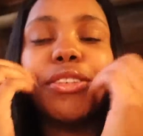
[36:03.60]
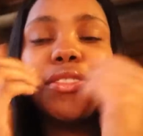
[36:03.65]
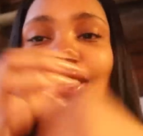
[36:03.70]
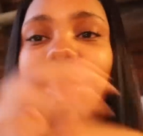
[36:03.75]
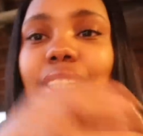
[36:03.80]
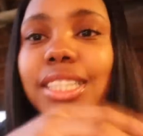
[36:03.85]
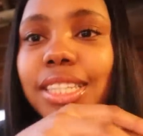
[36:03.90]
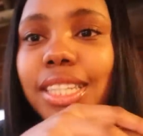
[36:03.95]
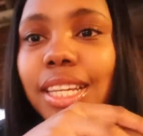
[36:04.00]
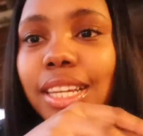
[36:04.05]
of
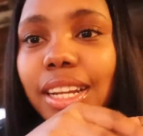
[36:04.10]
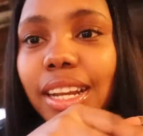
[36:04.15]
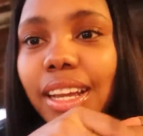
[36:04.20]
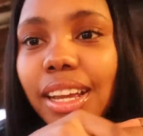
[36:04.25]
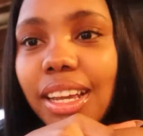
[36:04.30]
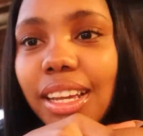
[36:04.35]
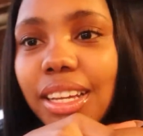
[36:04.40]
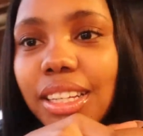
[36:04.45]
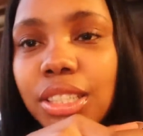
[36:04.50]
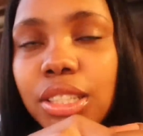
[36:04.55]
the
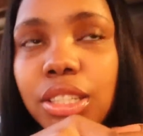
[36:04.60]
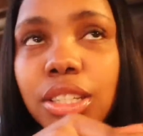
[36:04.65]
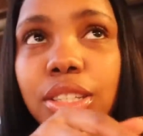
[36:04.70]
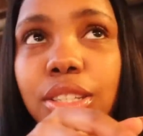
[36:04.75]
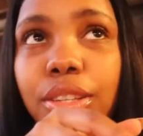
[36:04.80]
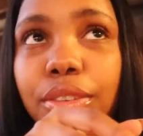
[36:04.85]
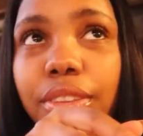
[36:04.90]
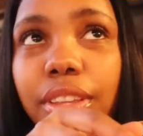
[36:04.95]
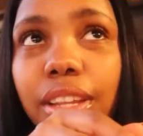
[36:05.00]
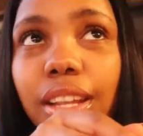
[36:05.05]
sitting, it's
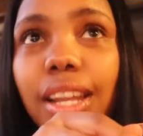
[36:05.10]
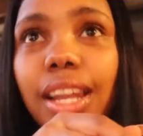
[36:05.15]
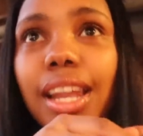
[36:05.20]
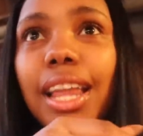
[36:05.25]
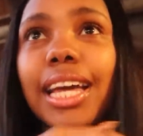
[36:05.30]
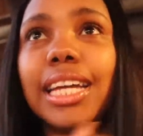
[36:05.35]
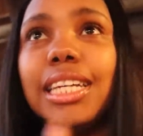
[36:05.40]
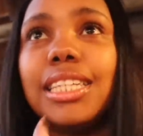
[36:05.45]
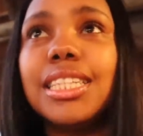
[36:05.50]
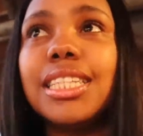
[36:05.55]
because of the
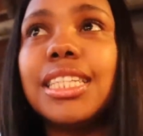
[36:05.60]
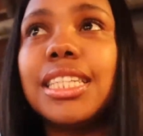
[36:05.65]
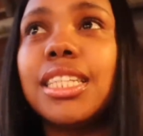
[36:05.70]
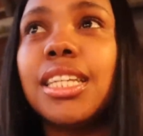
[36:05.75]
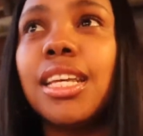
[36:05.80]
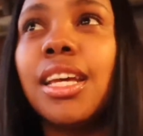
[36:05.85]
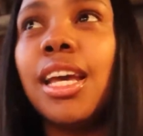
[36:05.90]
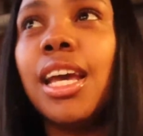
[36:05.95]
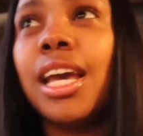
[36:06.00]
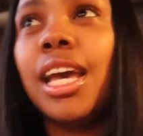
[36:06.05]

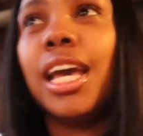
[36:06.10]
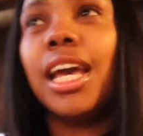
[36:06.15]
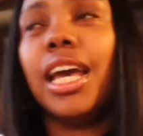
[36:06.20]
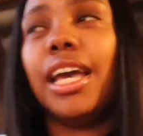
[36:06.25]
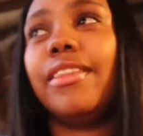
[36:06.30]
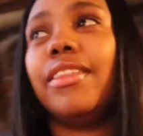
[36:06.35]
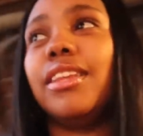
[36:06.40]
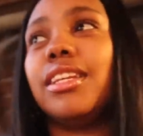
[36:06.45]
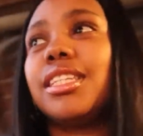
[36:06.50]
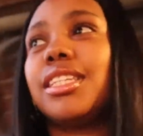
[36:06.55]
lights
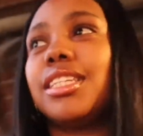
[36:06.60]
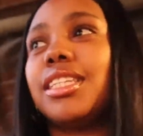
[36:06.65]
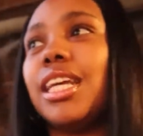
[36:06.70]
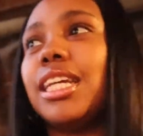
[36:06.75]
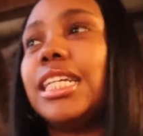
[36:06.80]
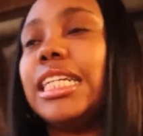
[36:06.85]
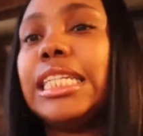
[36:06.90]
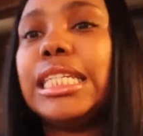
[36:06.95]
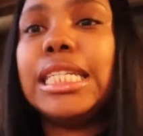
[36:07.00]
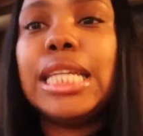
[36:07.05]
and the
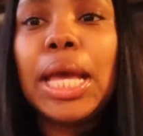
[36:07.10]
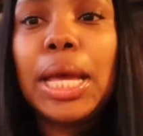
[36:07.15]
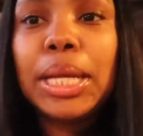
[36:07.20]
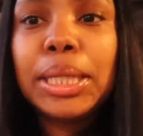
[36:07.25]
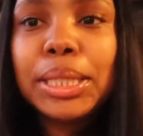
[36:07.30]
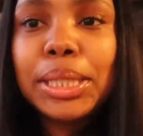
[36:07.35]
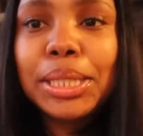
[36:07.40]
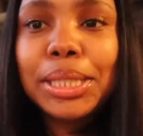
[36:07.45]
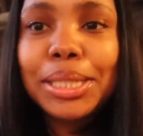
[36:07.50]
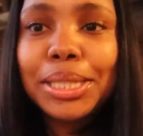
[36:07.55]

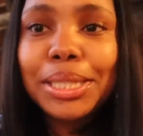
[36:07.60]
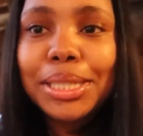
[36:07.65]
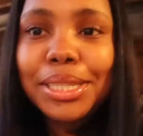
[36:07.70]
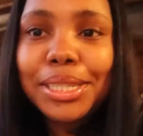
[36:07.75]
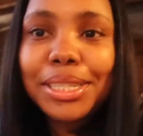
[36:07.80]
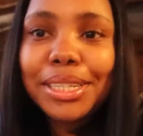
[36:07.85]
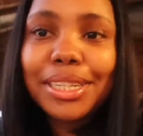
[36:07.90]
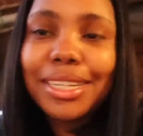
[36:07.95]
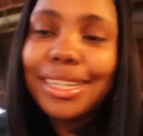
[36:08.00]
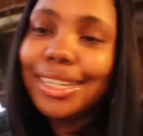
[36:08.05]
sunset.
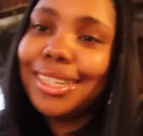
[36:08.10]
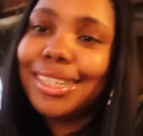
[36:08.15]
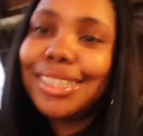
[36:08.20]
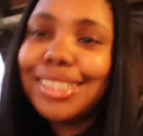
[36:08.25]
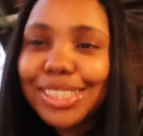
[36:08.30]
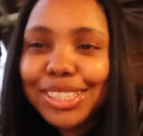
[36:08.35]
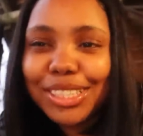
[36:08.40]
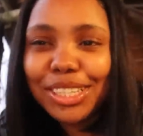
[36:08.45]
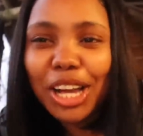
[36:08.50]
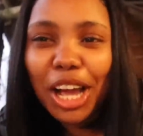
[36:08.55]

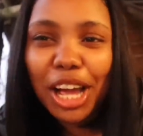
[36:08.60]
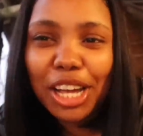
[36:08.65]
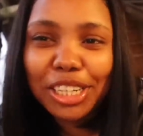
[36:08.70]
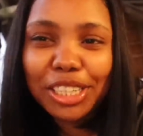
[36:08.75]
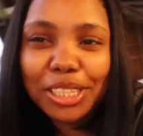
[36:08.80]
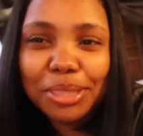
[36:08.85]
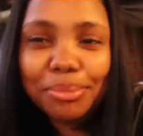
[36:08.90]
So I can't